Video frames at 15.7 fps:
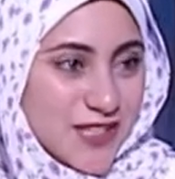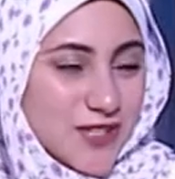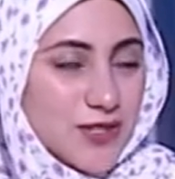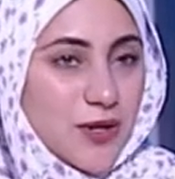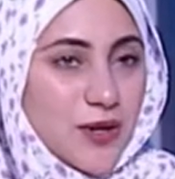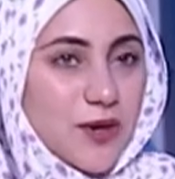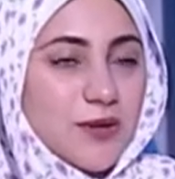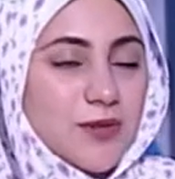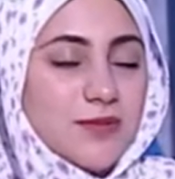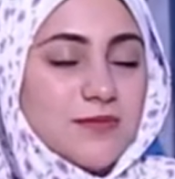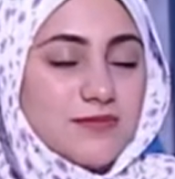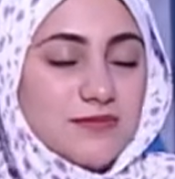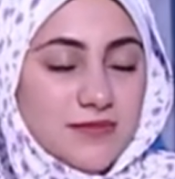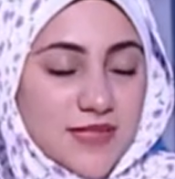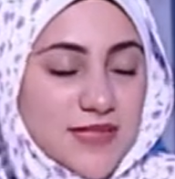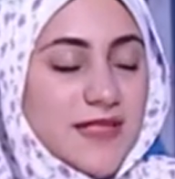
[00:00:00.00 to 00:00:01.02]
So
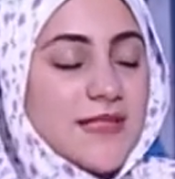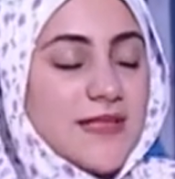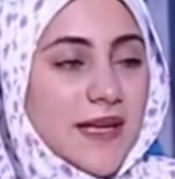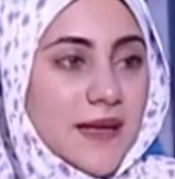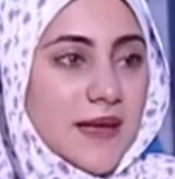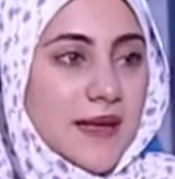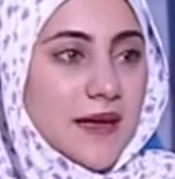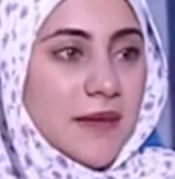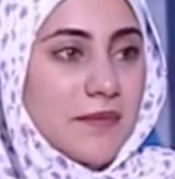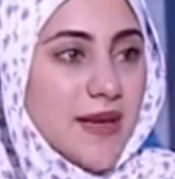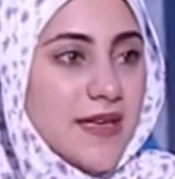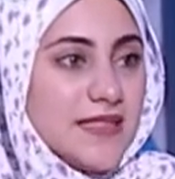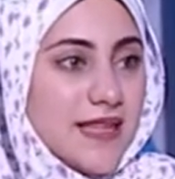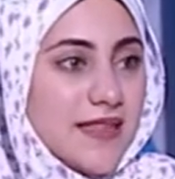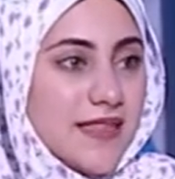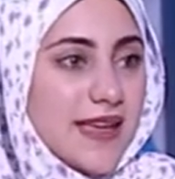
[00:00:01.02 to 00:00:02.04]
this is an
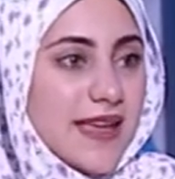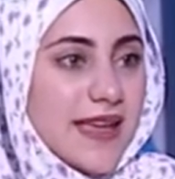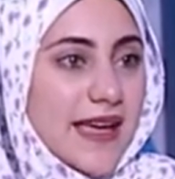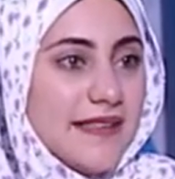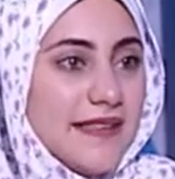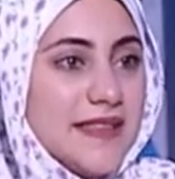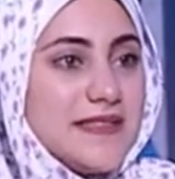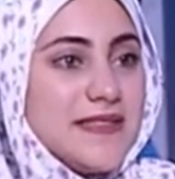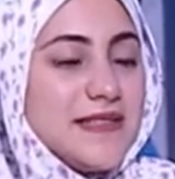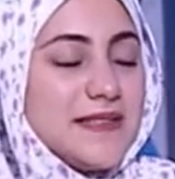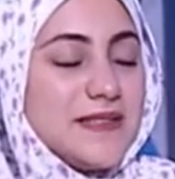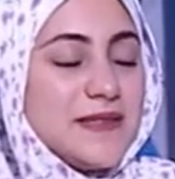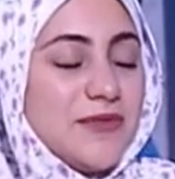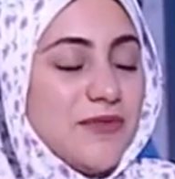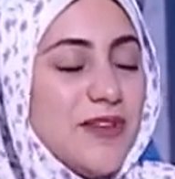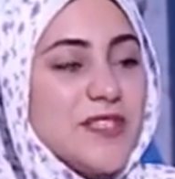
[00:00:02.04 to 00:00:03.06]
amazing thing, and this
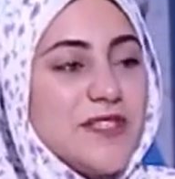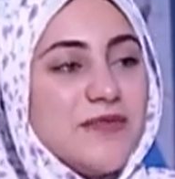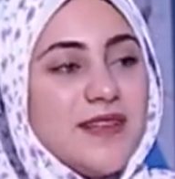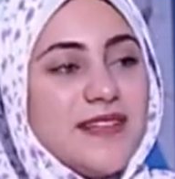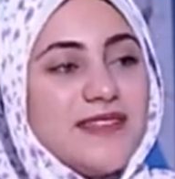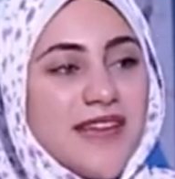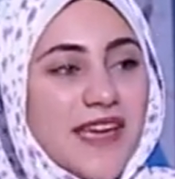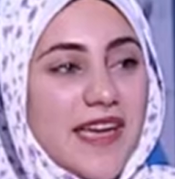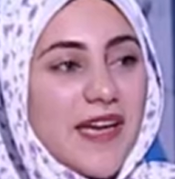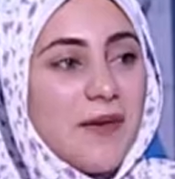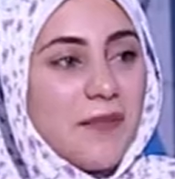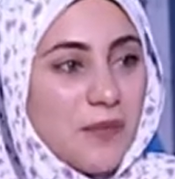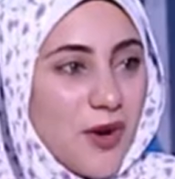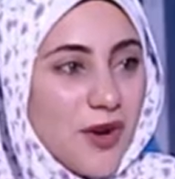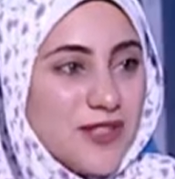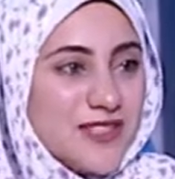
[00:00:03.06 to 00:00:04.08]
is festival take a
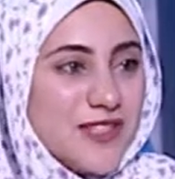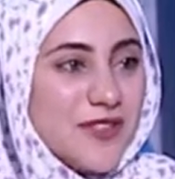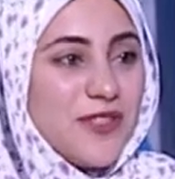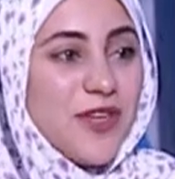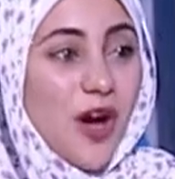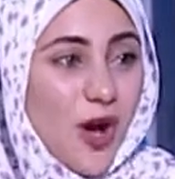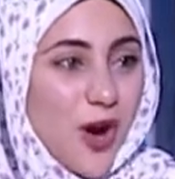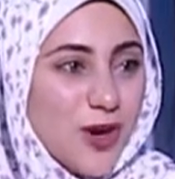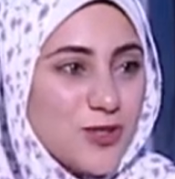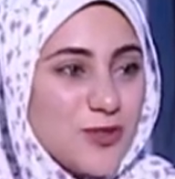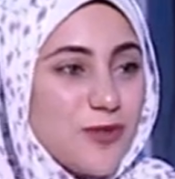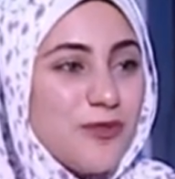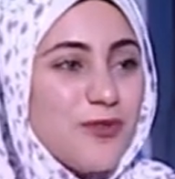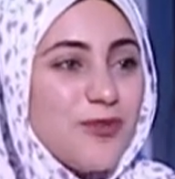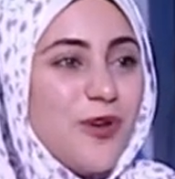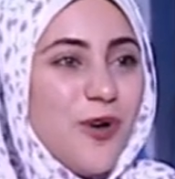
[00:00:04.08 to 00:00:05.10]
part in the heart
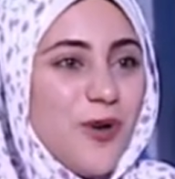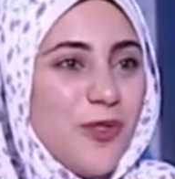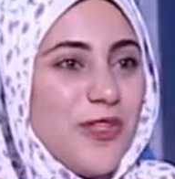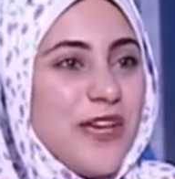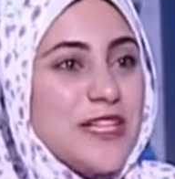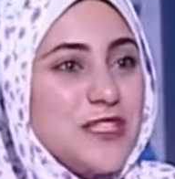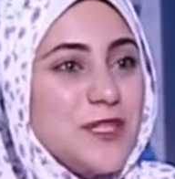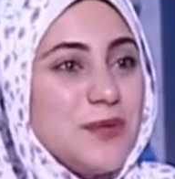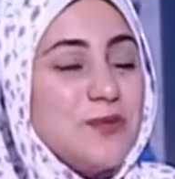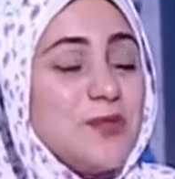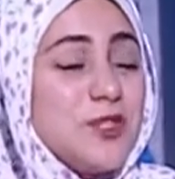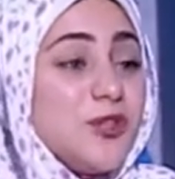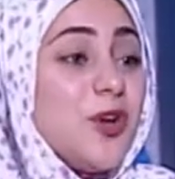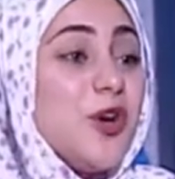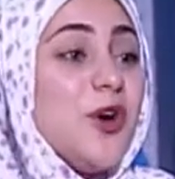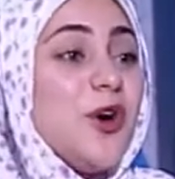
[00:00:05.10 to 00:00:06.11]
of all the
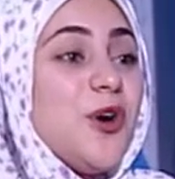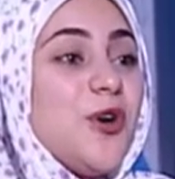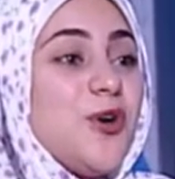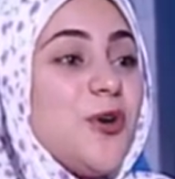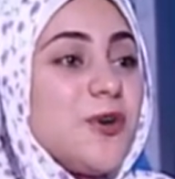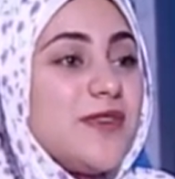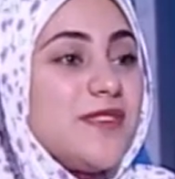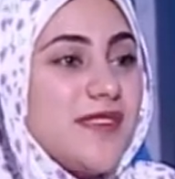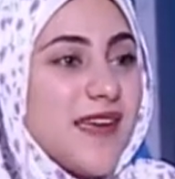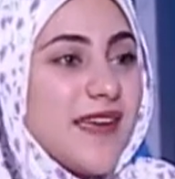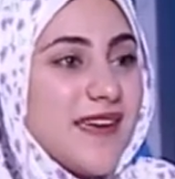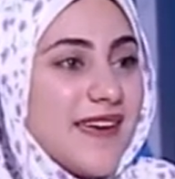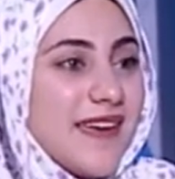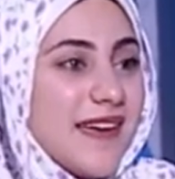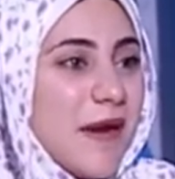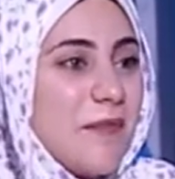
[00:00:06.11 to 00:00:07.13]
Egyptian, or
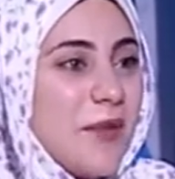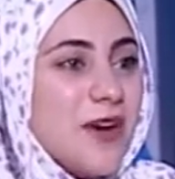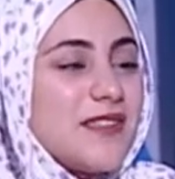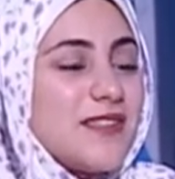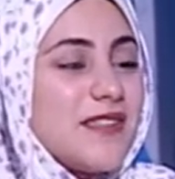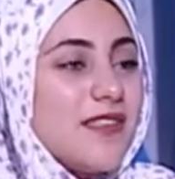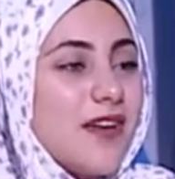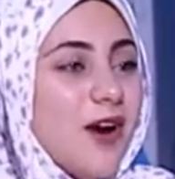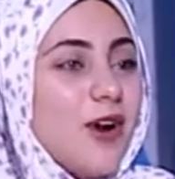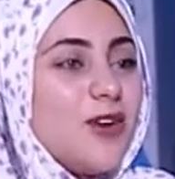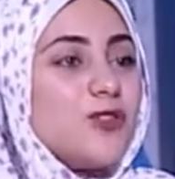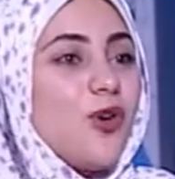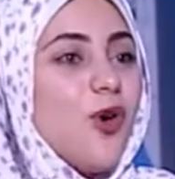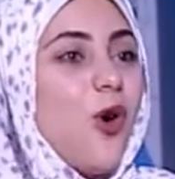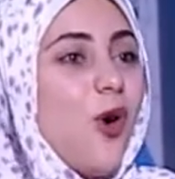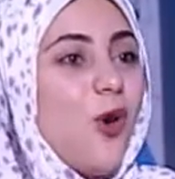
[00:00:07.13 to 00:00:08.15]
take a part in the heart
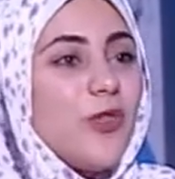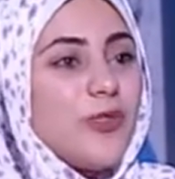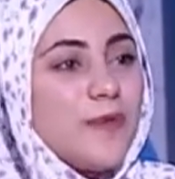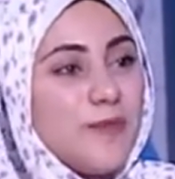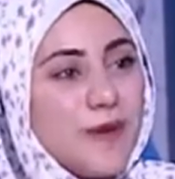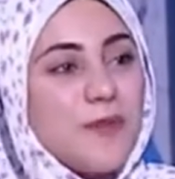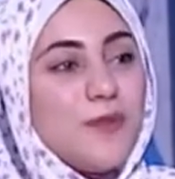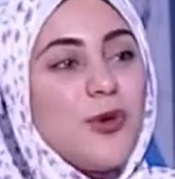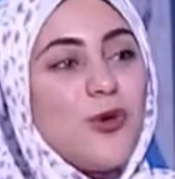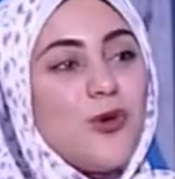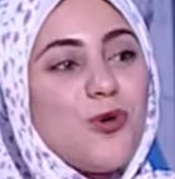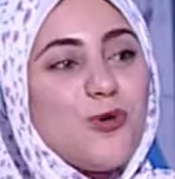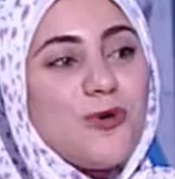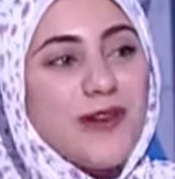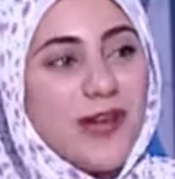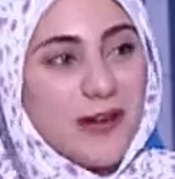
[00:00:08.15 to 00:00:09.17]
all the people
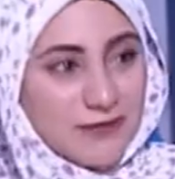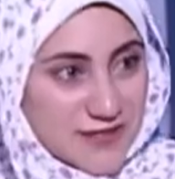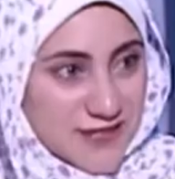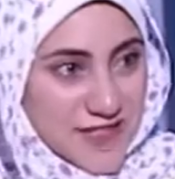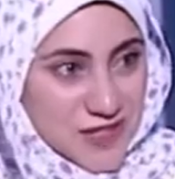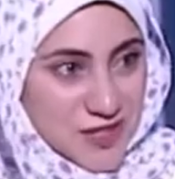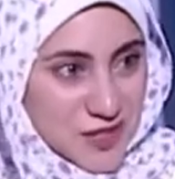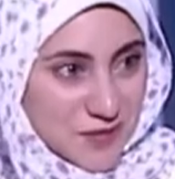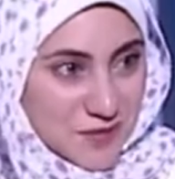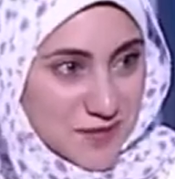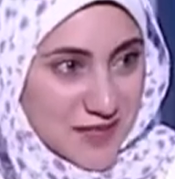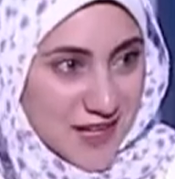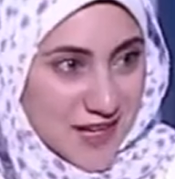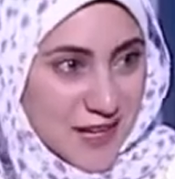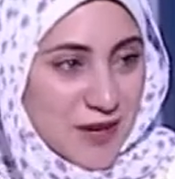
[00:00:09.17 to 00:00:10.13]
who loved Egypt.